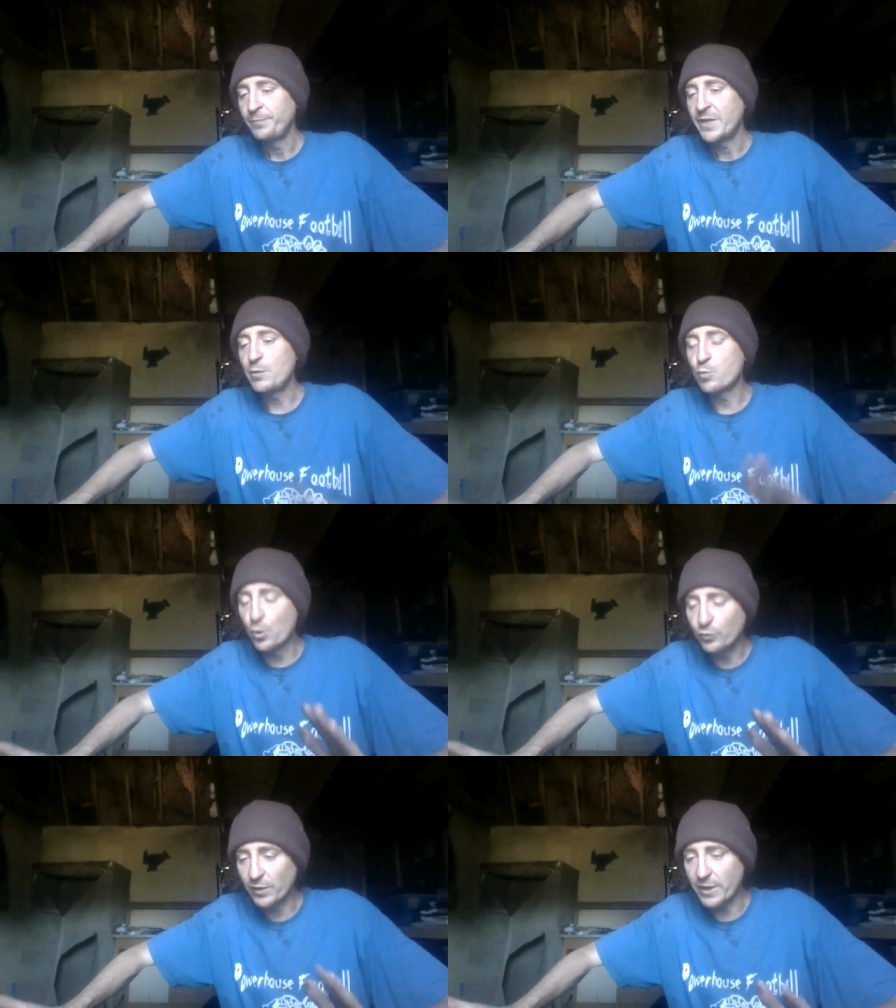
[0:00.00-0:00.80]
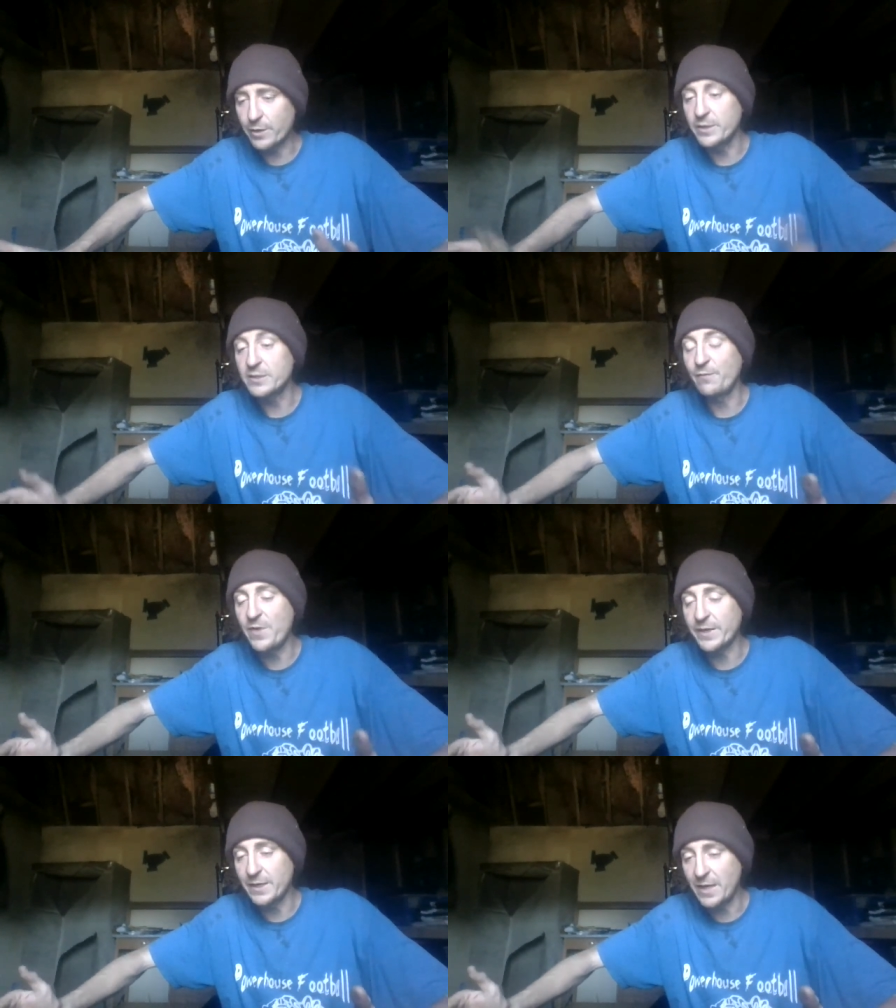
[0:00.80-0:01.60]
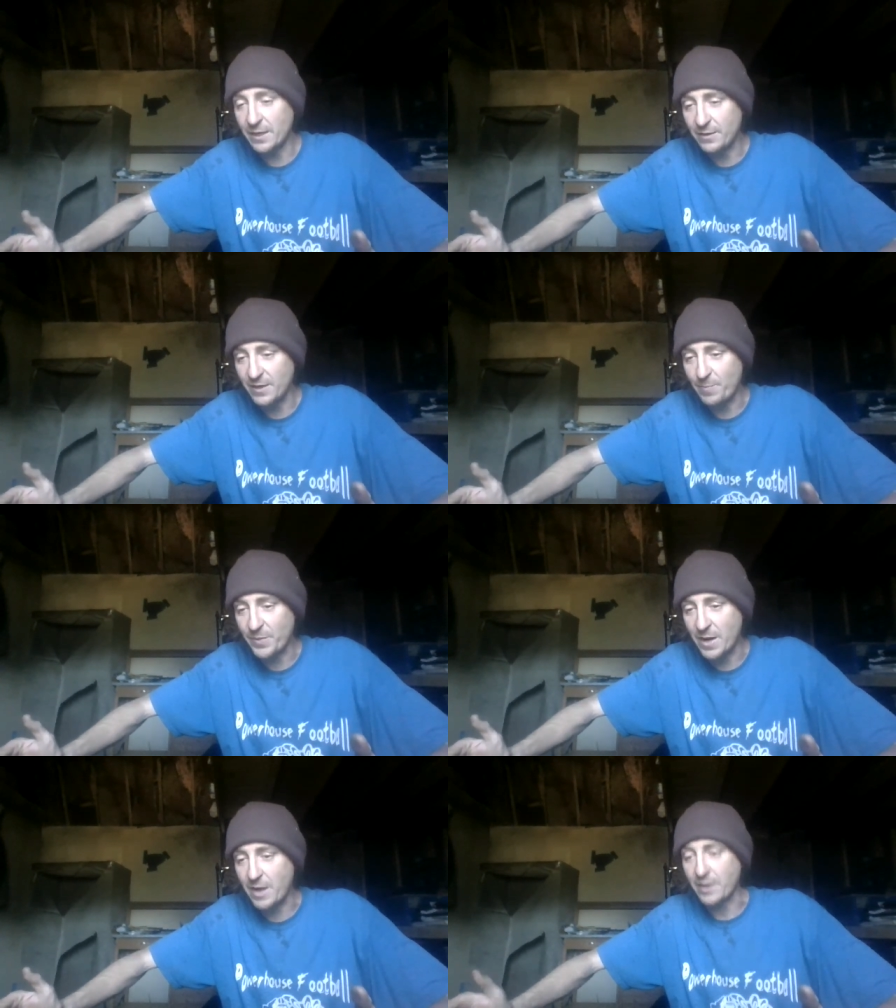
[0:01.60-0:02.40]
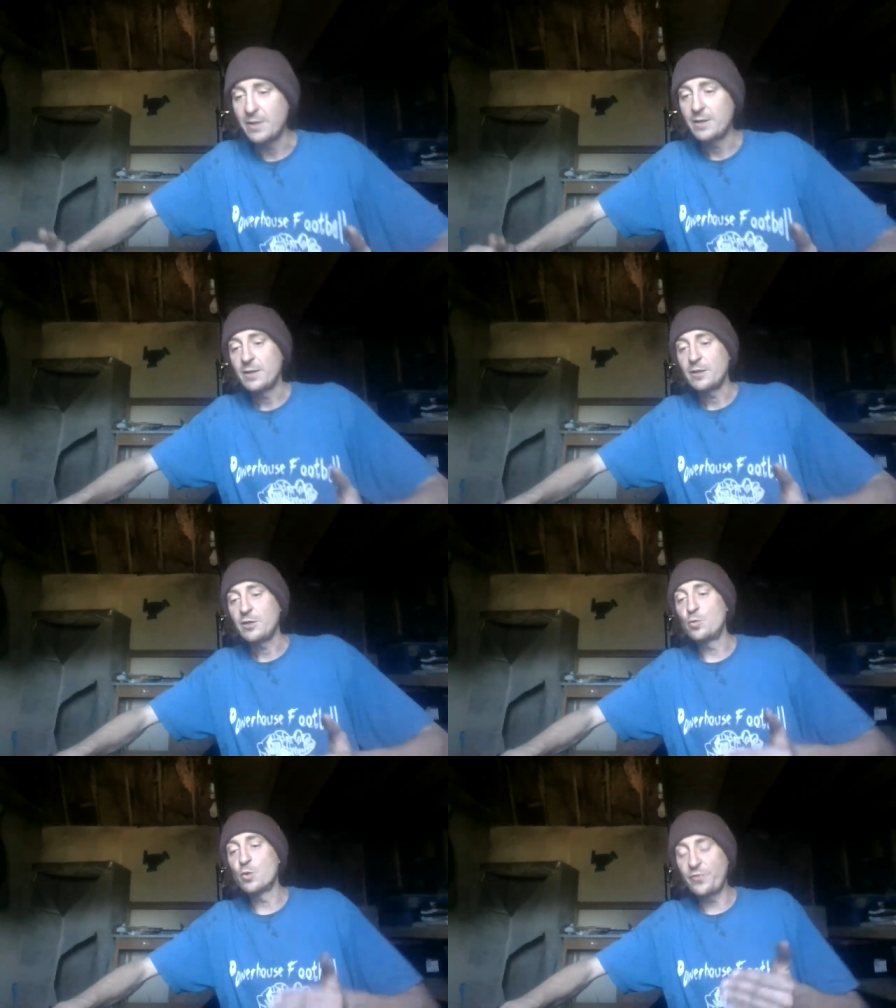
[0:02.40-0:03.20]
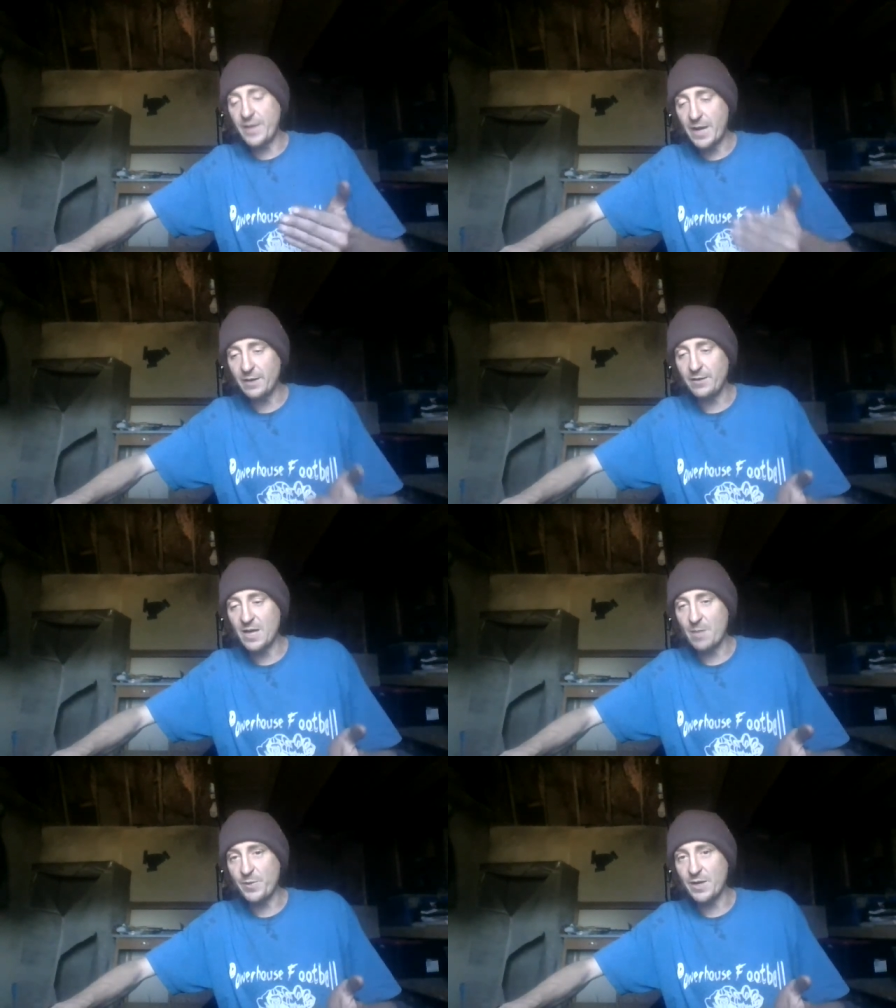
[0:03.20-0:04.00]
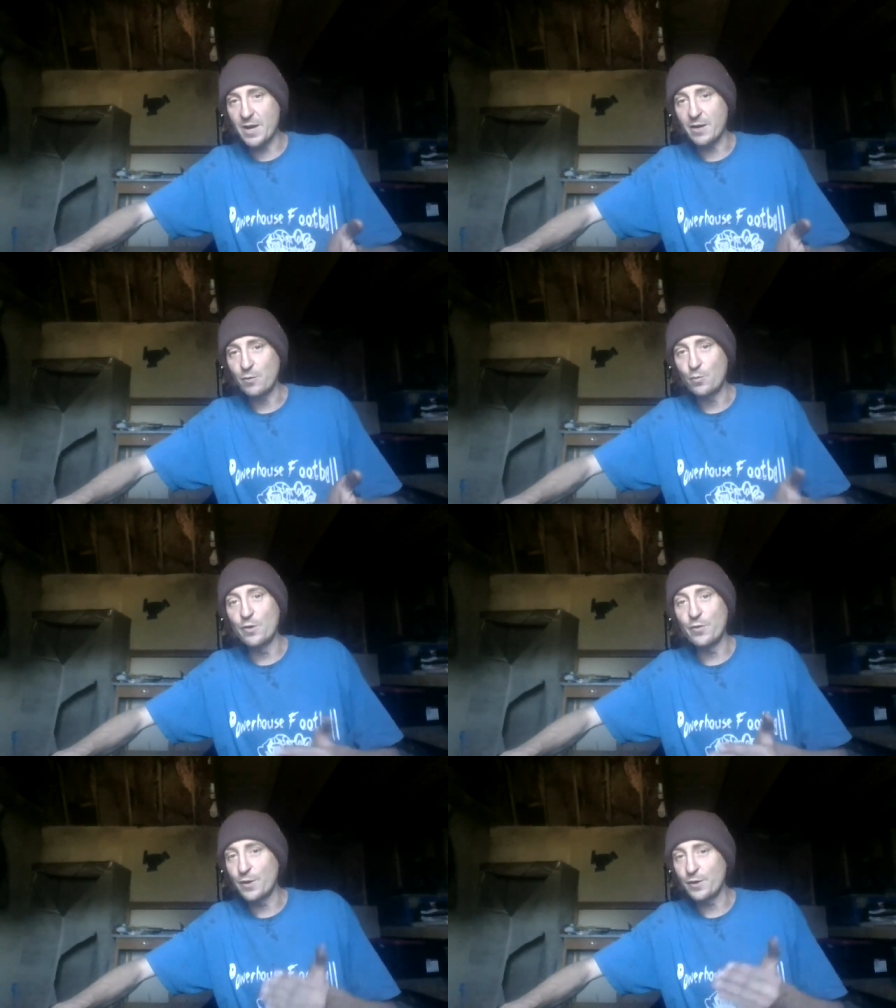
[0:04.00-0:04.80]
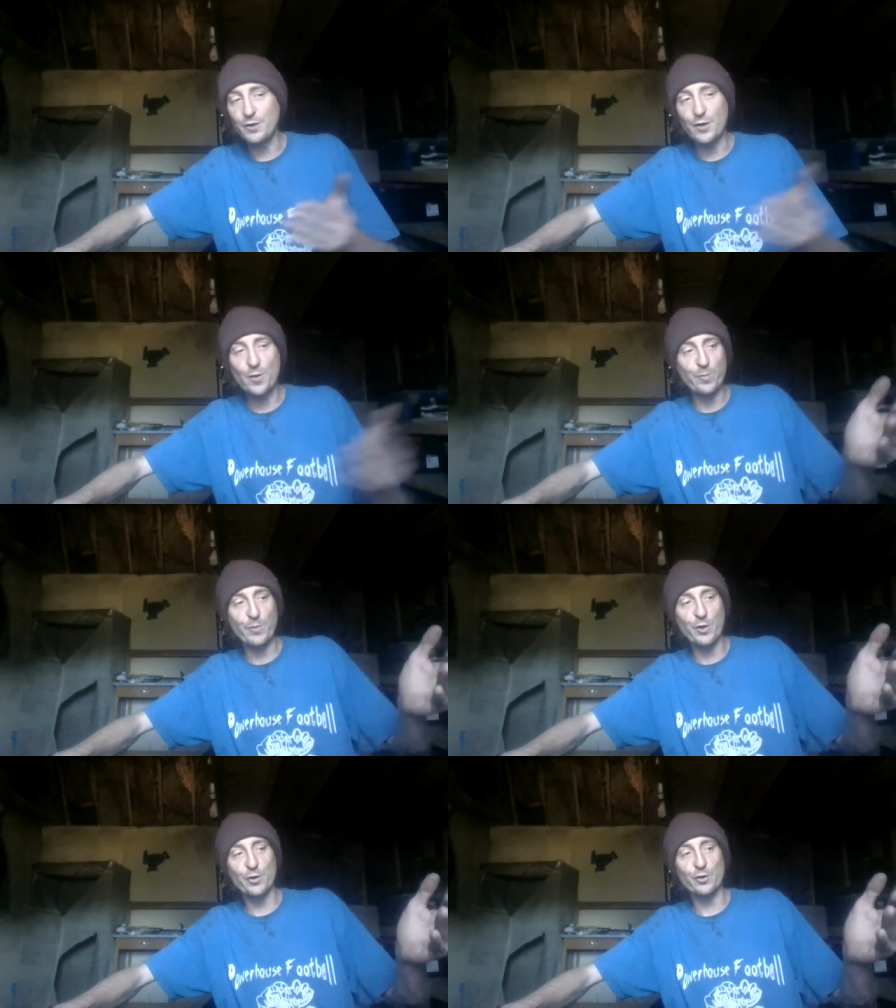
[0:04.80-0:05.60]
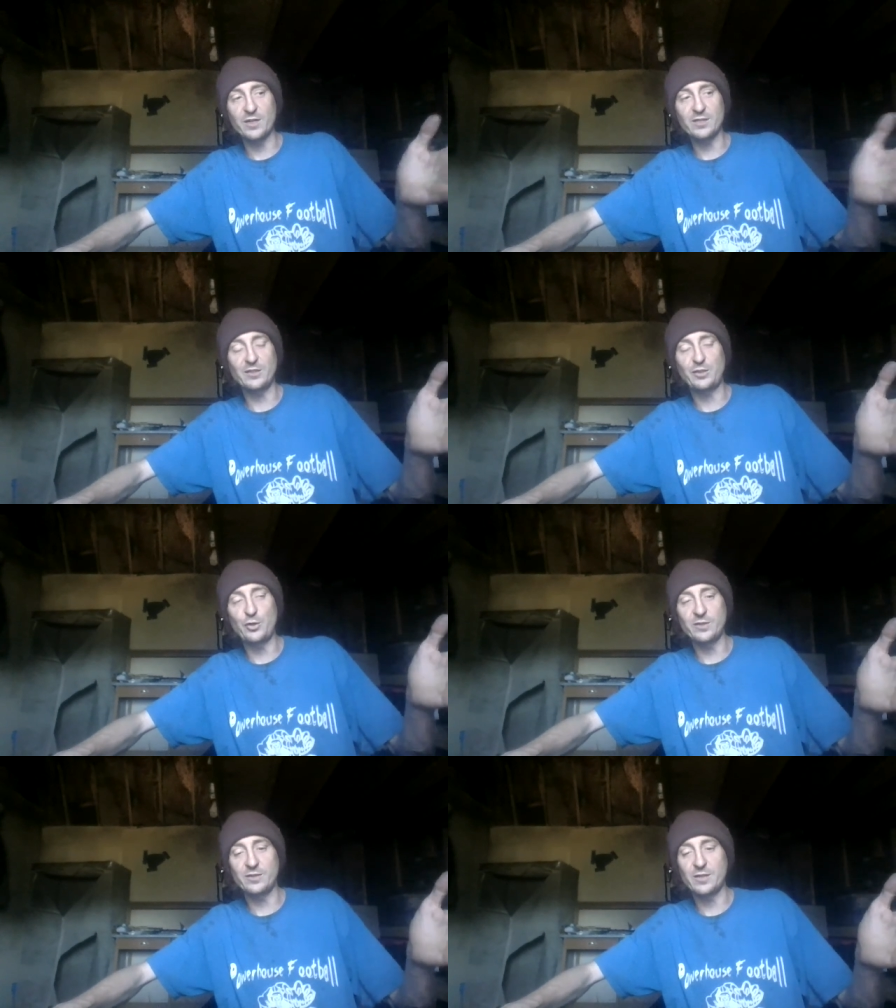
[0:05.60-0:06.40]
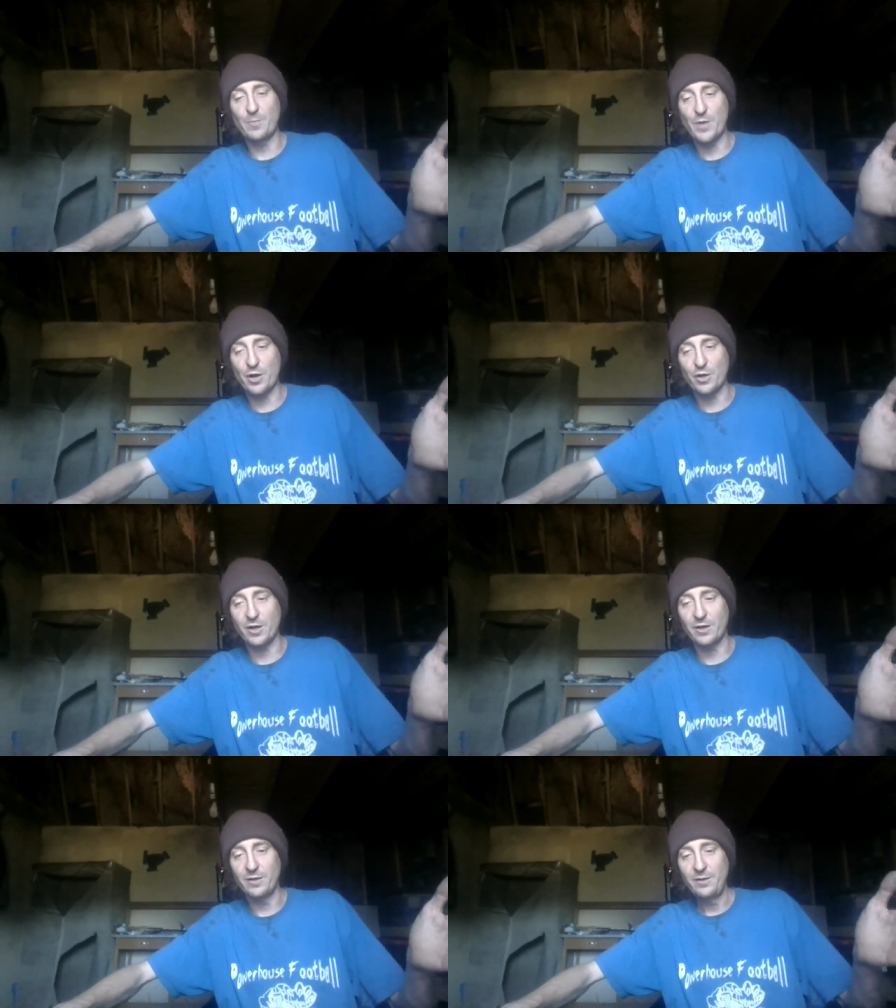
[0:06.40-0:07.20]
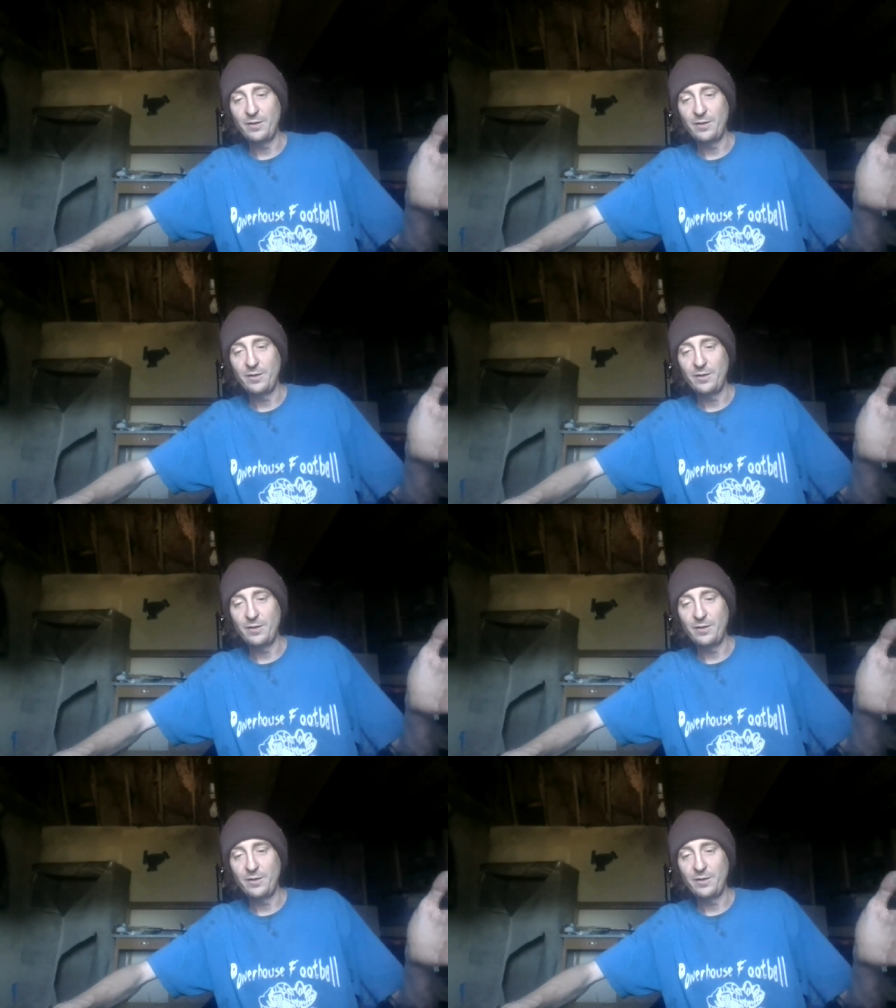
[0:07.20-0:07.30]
He wrote the letter. He's the fucking head of the FBI. You weren't the head of the FBI, one of the you know premier institutions in America.